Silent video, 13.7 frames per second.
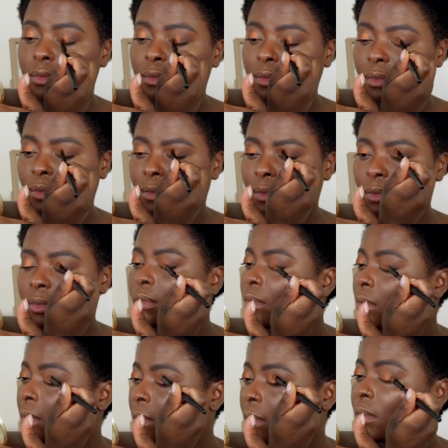just
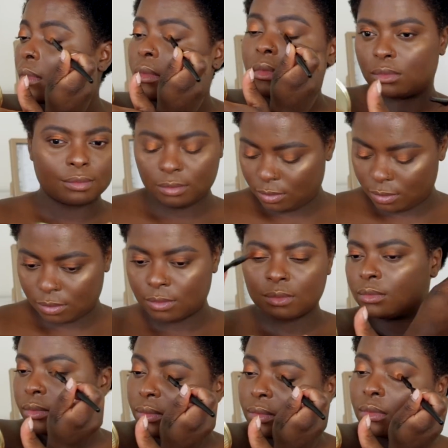gorgeous. I feel like
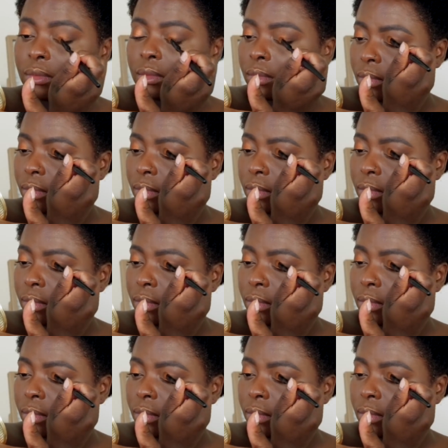it looks